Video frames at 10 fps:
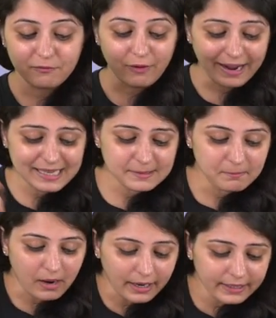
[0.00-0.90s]
Why is
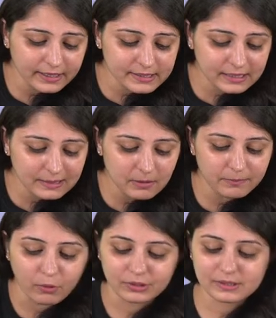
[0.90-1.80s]
marking scheme
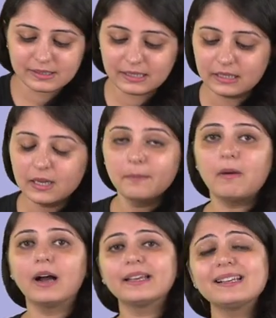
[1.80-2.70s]
important? See,
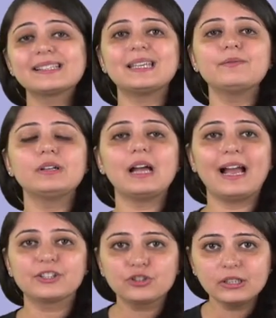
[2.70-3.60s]
marking scheme will
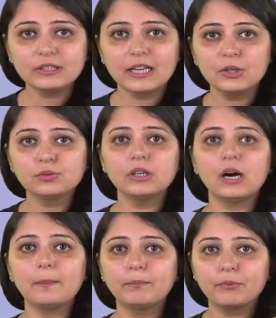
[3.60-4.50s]
actually tell you the
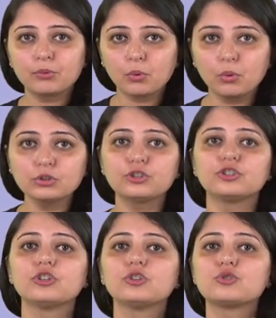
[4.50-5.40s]

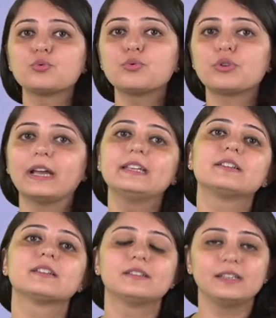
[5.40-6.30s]
approach to
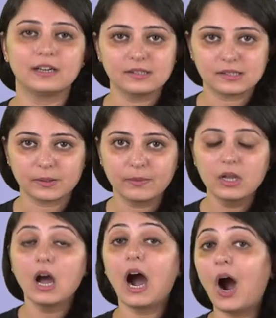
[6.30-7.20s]
write the answer.
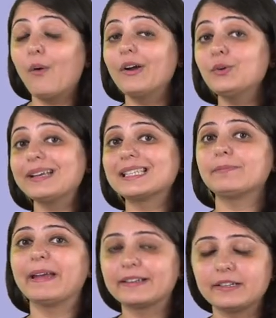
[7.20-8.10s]
How are you
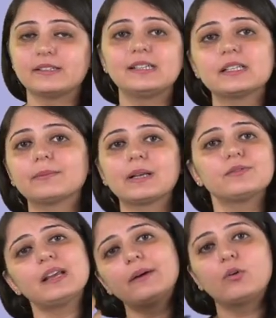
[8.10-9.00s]
expected? See,
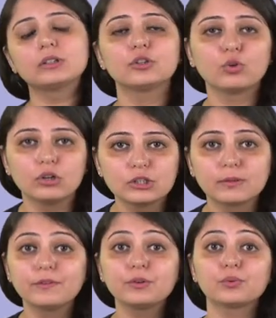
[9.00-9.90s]
sometimes we have all the knowledge,
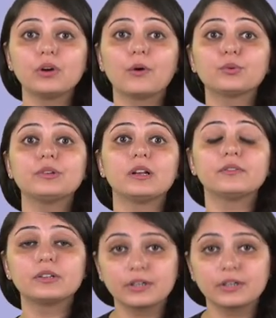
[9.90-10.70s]
but we don't know how to deliver